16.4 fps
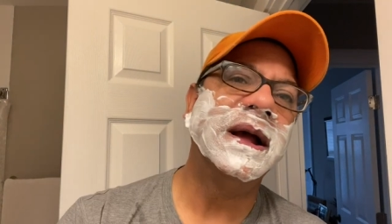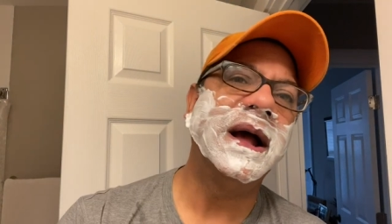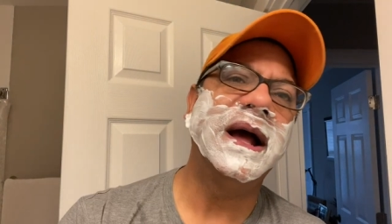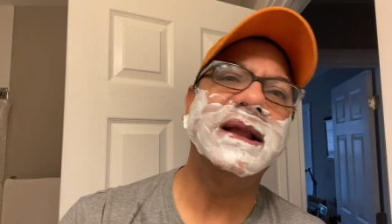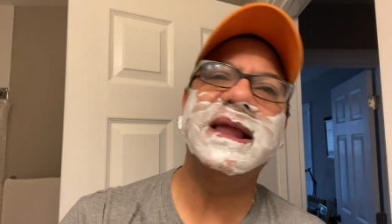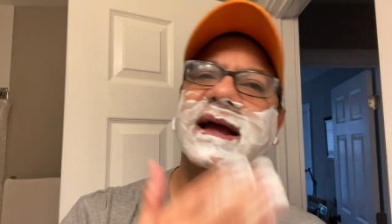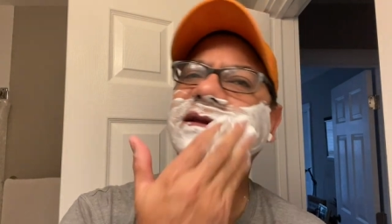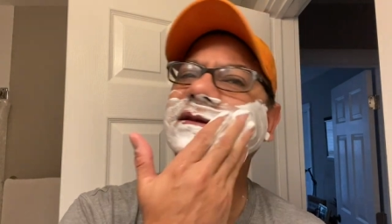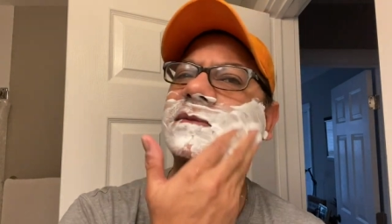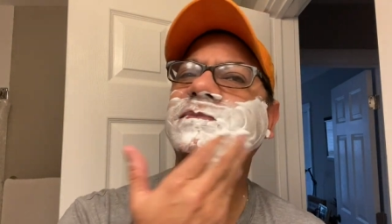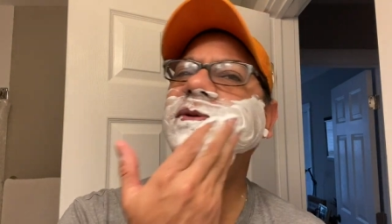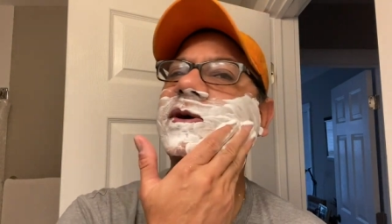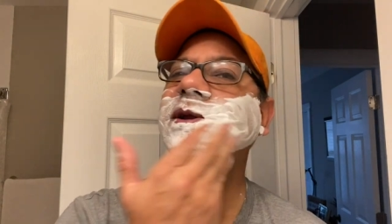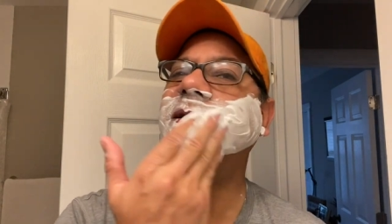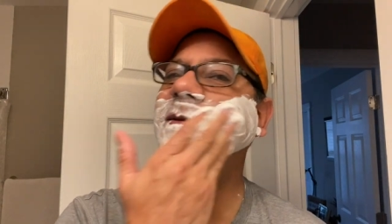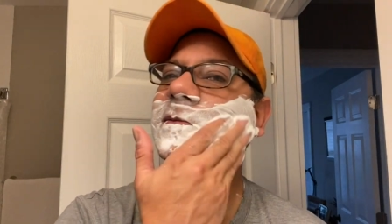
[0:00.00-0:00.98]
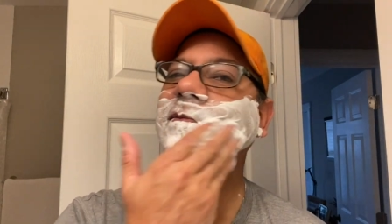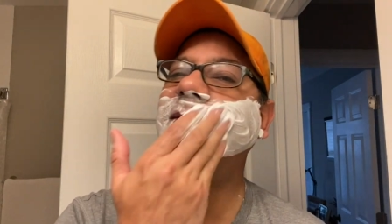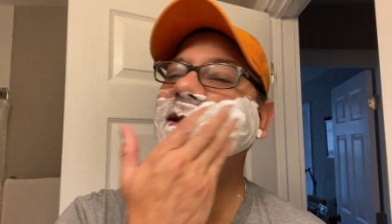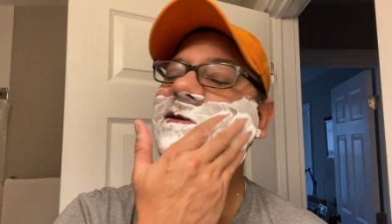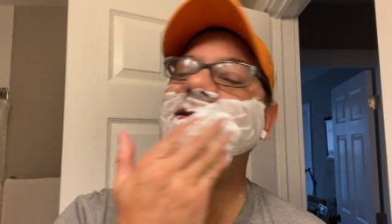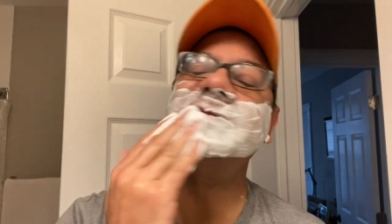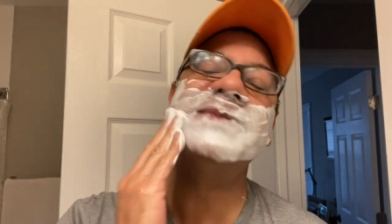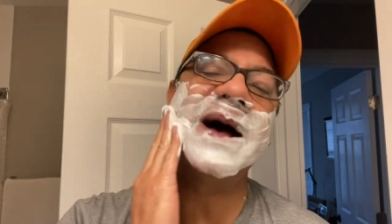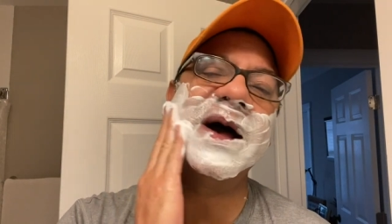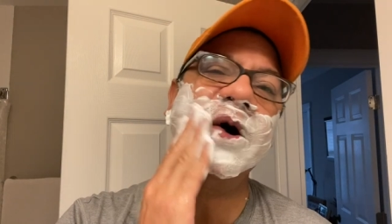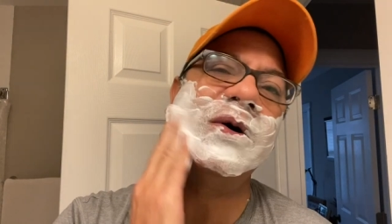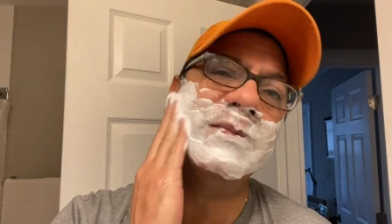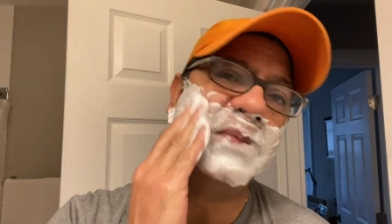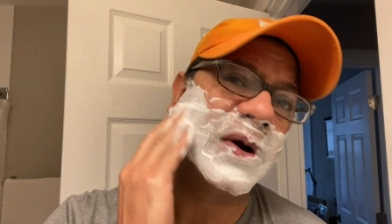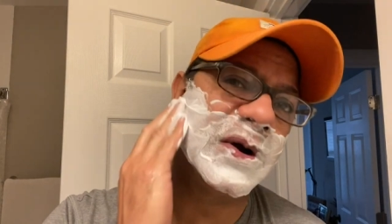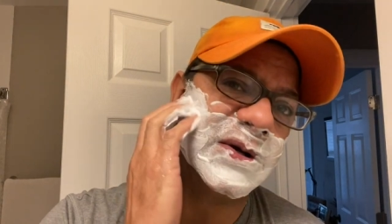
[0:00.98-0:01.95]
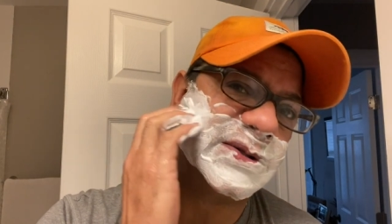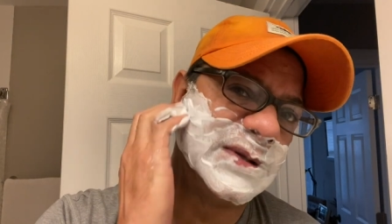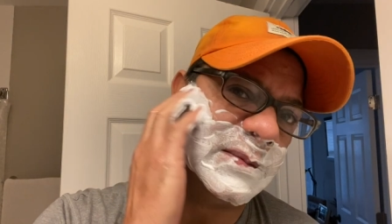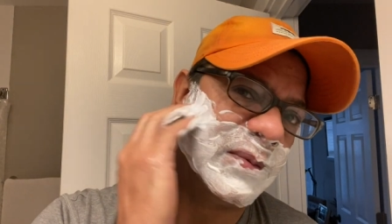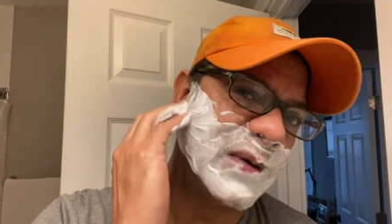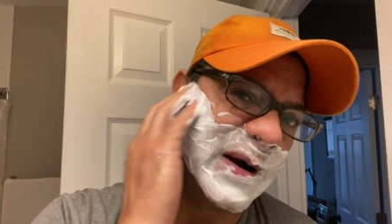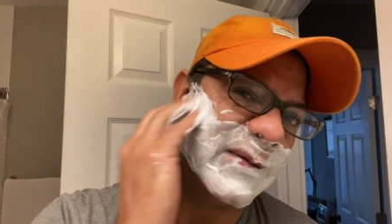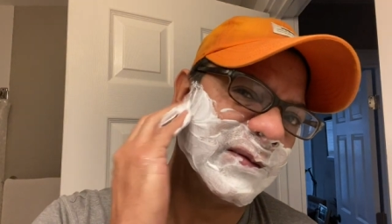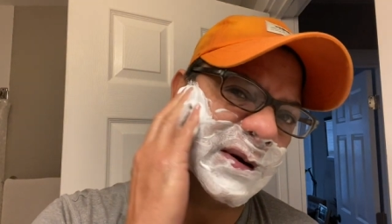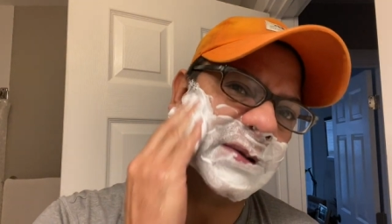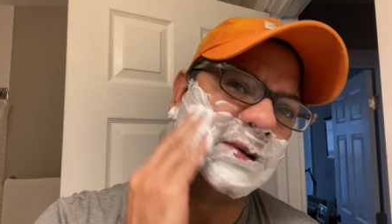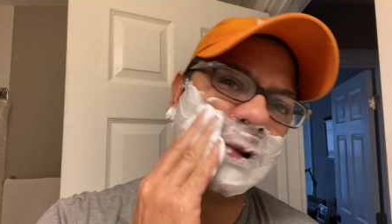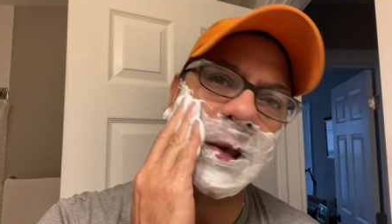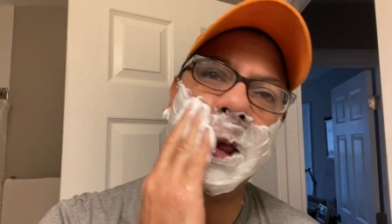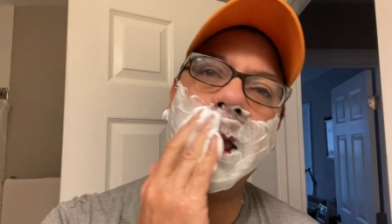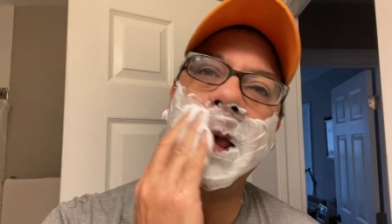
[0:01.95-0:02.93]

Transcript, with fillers: I like to put, this is my own personal preference.